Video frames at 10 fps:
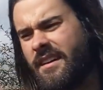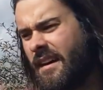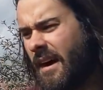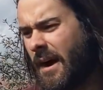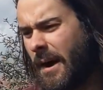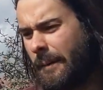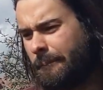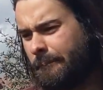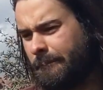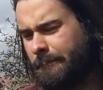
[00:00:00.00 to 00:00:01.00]

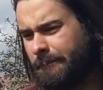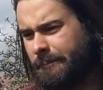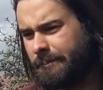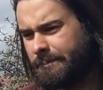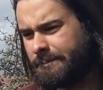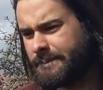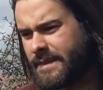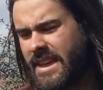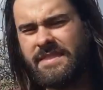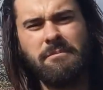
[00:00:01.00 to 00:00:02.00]

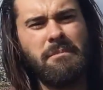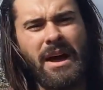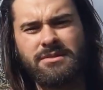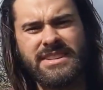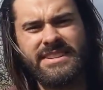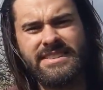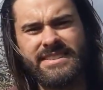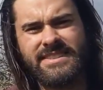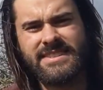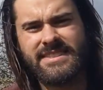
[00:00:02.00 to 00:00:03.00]
in the
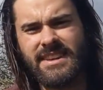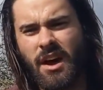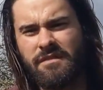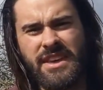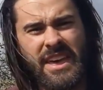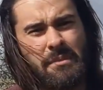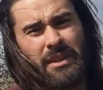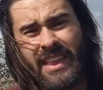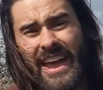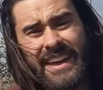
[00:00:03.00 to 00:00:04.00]
mountains of the
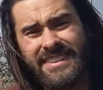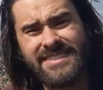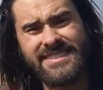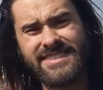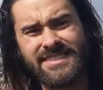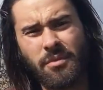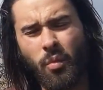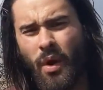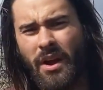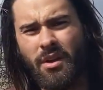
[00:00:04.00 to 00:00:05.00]
Himalayas,
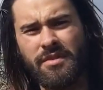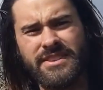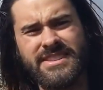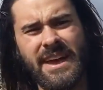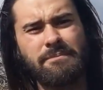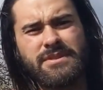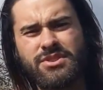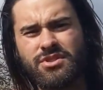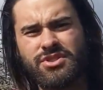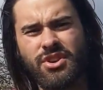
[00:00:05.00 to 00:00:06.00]
where the
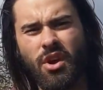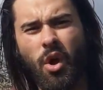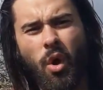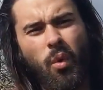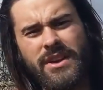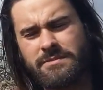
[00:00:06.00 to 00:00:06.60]
temperatures are always